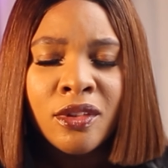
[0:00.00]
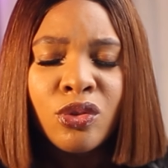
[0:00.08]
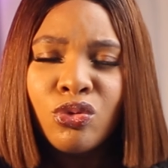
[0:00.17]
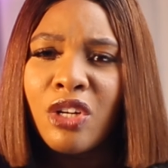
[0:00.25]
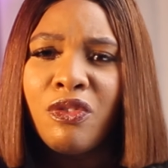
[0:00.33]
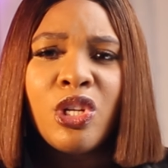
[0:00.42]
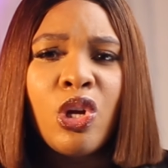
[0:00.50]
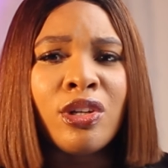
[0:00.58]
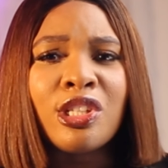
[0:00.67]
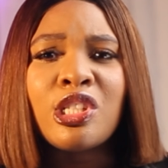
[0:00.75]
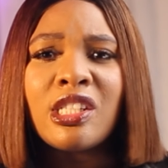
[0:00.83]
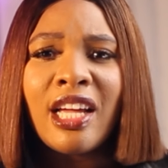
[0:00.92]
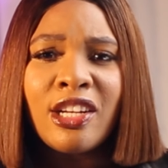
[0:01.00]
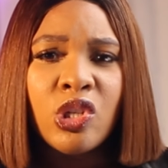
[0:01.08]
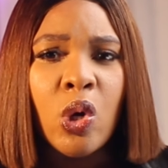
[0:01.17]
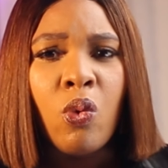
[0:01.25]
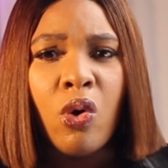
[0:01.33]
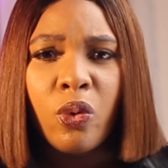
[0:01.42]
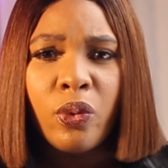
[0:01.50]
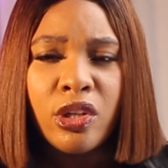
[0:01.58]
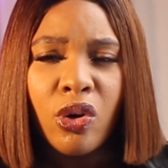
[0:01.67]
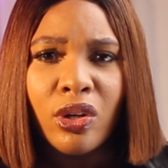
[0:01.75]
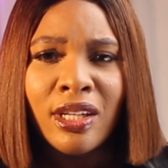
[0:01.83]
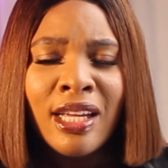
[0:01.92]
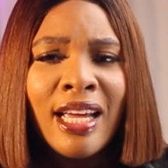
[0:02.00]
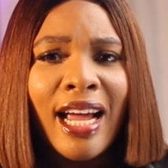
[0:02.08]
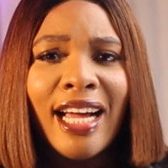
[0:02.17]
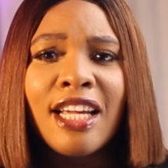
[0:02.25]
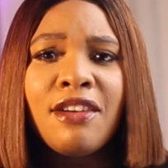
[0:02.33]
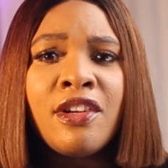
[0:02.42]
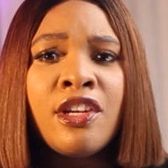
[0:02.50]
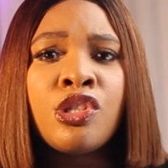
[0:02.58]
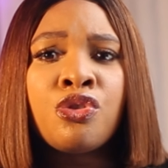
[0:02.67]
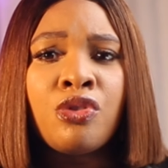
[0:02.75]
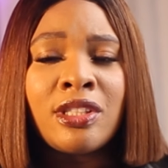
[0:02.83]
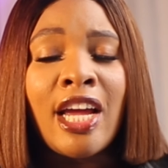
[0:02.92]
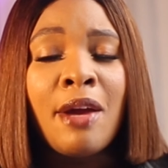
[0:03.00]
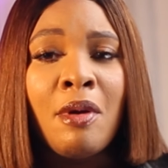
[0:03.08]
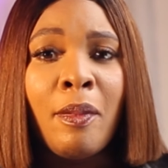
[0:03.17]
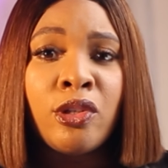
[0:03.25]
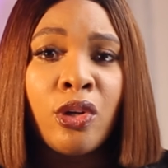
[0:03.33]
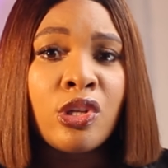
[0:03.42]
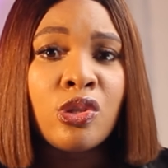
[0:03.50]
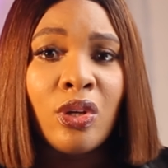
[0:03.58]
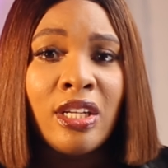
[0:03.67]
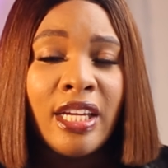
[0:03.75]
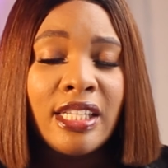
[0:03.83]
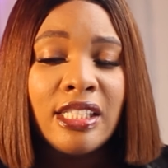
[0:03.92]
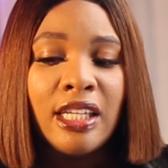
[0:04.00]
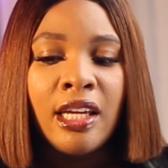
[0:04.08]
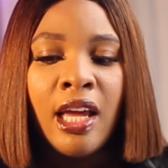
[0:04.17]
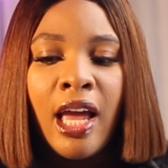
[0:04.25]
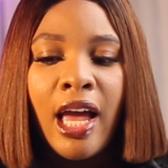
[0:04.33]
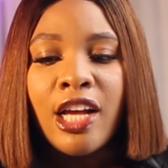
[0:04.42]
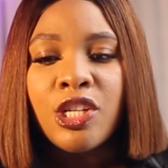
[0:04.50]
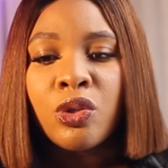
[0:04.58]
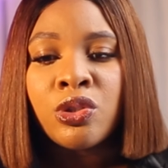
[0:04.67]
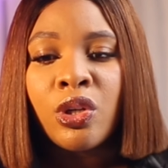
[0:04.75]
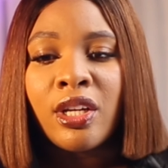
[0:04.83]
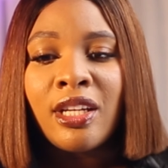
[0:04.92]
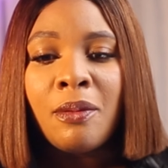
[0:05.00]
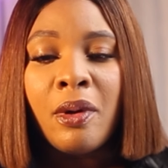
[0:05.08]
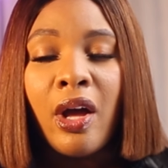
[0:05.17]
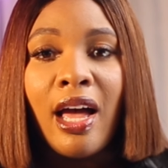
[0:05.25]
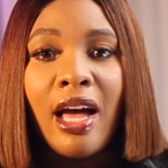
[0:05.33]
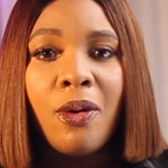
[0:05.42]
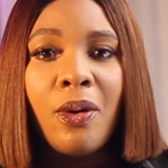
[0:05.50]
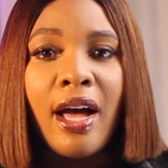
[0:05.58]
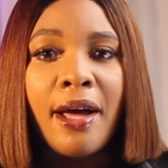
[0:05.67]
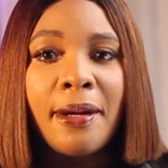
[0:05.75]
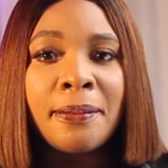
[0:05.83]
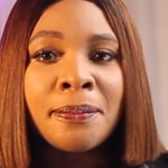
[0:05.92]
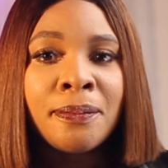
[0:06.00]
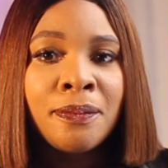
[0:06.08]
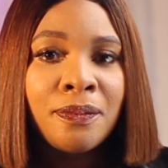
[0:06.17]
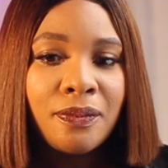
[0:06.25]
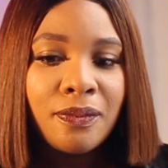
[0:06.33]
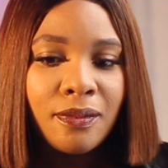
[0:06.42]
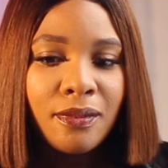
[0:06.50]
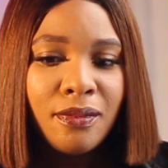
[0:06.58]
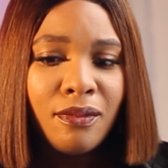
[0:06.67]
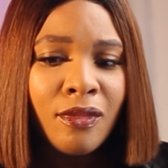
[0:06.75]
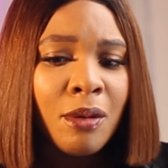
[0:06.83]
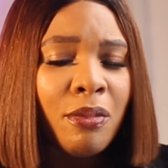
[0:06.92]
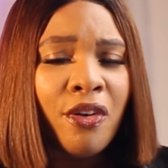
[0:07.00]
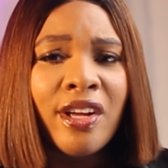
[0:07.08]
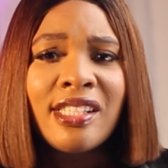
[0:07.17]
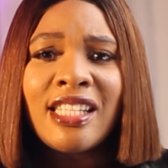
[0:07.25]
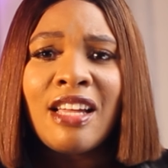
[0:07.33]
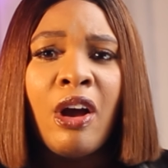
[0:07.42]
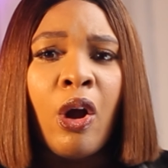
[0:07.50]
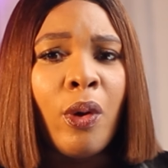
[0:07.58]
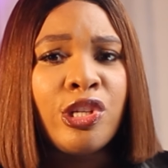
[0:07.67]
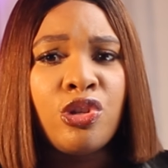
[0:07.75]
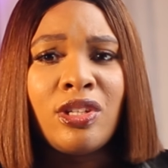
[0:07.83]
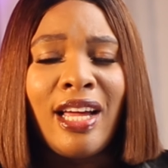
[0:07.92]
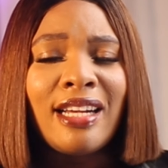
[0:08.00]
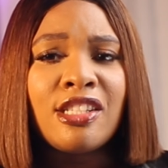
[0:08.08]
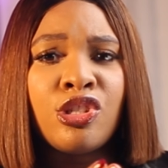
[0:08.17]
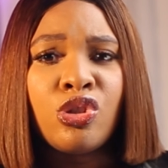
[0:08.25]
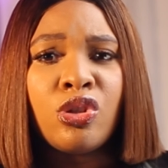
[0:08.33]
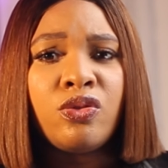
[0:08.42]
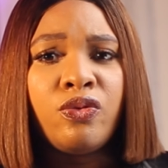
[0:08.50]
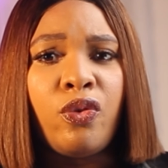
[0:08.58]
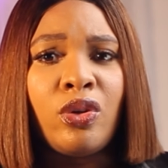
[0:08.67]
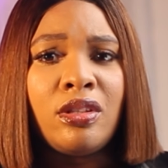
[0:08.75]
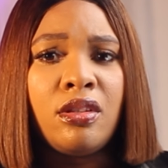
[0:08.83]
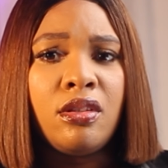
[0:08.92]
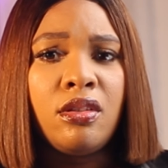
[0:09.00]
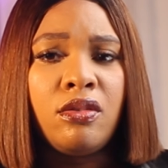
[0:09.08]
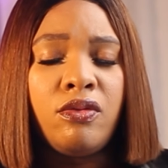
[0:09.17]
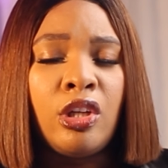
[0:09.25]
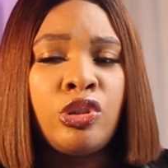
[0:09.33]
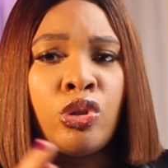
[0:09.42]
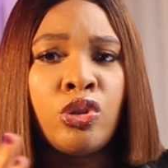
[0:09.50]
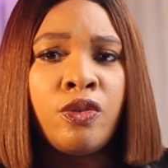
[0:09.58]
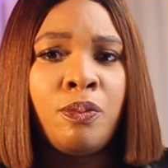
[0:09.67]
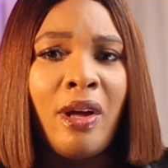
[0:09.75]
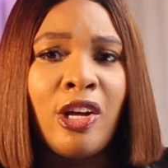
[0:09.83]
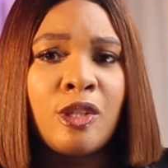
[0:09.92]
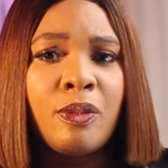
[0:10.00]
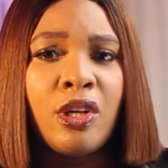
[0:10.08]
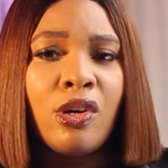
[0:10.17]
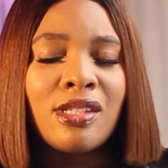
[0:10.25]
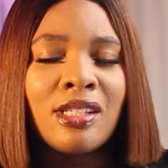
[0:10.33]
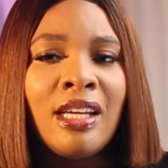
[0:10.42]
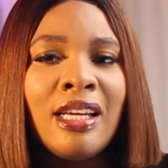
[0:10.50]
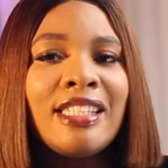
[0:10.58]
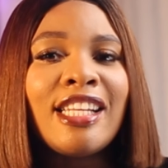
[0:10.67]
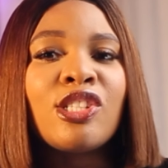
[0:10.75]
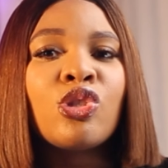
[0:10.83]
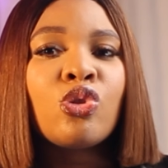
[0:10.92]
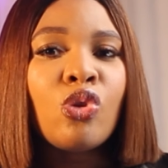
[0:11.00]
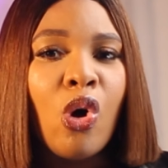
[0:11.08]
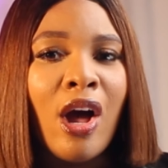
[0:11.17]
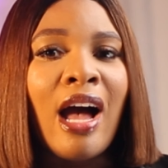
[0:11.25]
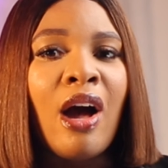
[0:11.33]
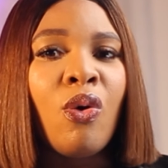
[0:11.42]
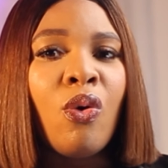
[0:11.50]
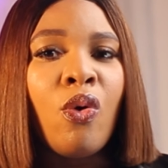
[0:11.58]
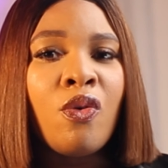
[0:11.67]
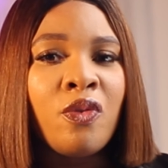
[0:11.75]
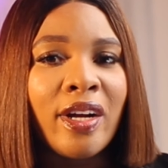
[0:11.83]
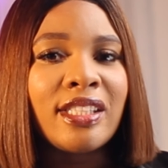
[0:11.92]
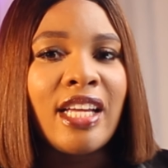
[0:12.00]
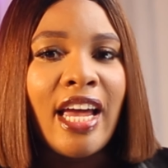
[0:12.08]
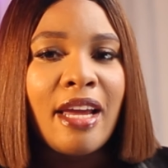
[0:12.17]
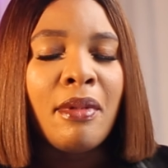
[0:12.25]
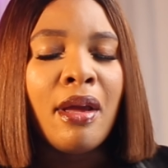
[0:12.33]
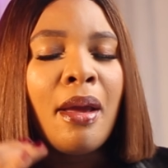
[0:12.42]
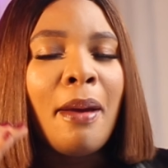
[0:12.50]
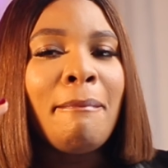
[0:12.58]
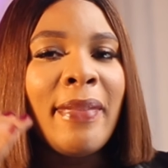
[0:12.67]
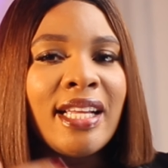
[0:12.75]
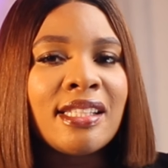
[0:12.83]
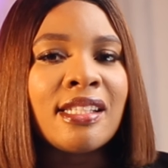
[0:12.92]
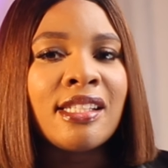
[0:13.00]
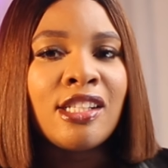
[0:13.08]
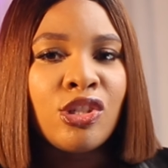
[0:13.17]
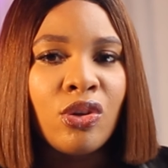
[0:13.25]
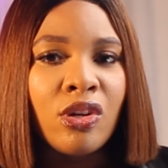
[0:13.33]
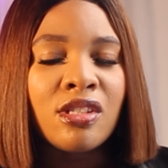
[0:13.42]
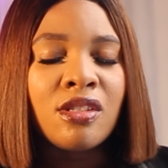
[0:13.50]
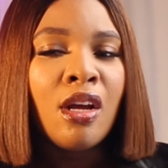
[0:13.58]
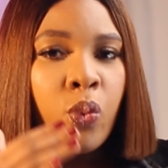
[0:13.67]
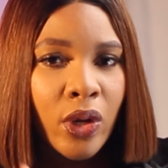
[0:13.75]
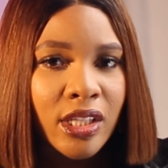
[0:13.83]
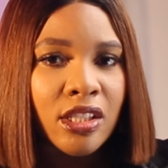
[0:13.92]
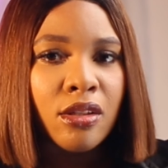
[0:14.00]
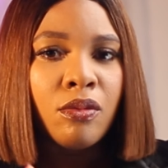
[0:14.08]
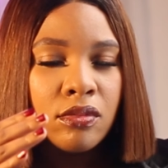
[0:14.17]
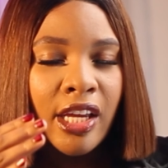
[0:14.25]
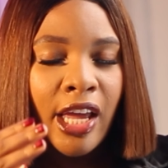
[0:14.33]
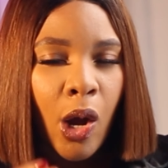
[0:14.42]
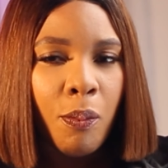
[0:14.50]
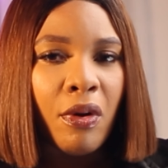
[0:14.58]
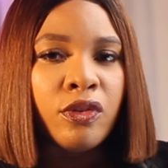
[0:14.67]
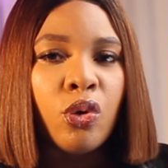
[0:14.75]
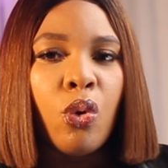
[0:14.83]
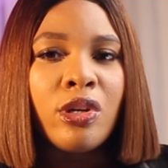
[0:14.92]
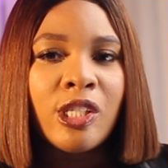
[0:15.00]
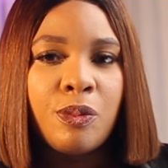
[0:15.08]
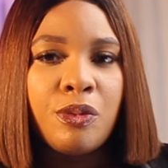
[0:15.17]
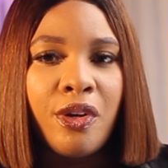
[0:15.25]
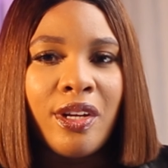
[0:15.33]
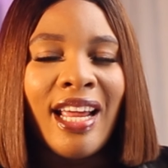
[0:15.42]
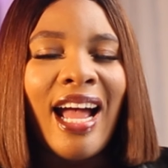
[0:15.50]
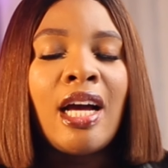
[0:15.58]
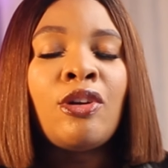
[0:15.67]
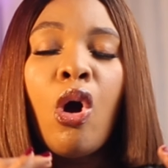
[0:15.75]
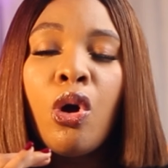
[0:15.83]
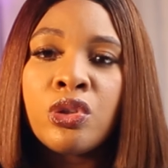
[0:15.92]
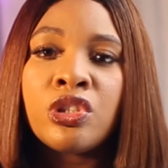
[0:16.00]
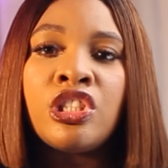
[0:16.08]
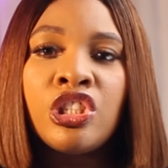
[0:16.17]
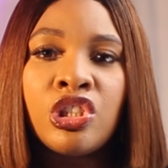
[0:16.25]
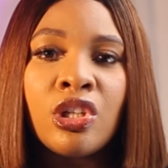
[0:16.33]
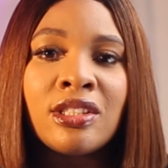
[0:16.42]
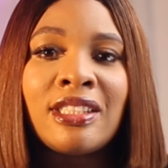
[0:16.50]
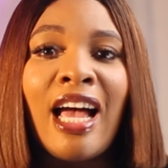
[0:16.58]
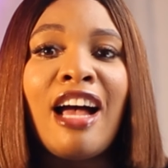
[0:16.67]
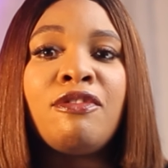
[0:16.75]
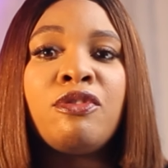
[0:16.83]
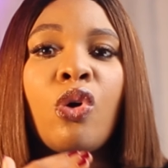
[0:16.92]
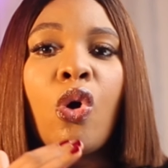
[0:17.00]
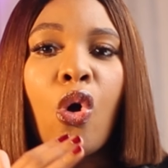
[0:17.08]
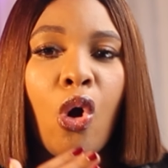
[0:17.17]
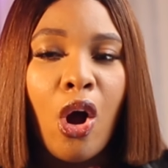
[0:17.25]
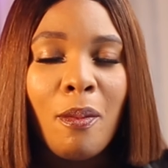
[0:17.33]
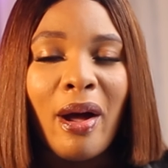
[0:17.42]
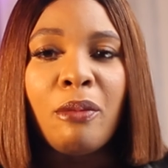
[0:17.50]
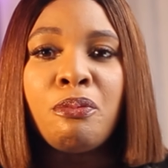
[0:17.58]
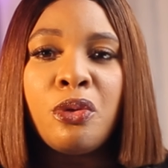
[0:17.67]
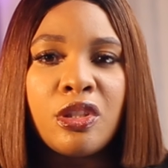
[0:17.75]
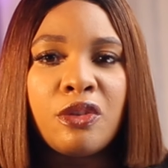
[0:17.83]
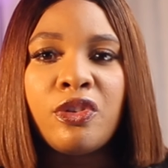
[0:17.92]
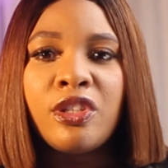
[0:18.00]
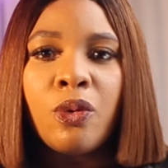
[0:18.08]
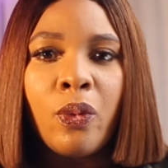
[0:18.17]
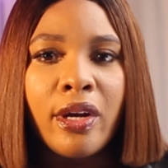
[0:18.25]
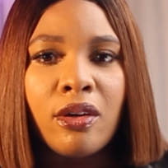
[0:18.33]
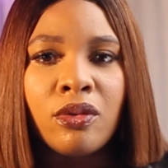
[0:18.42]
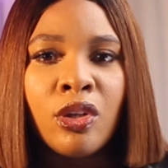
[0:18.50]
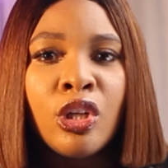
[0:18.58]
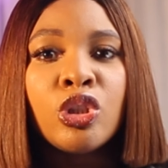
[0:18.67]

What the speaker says: Do they really understand your walk with God? Can they really trust? I remember talking to a lady, and she was talking about how her parents never questioned her decision for a choice of spouse, because they saw her over time make decisions with the help of the Holy Spirit, and all those decisions have come out beautifully well.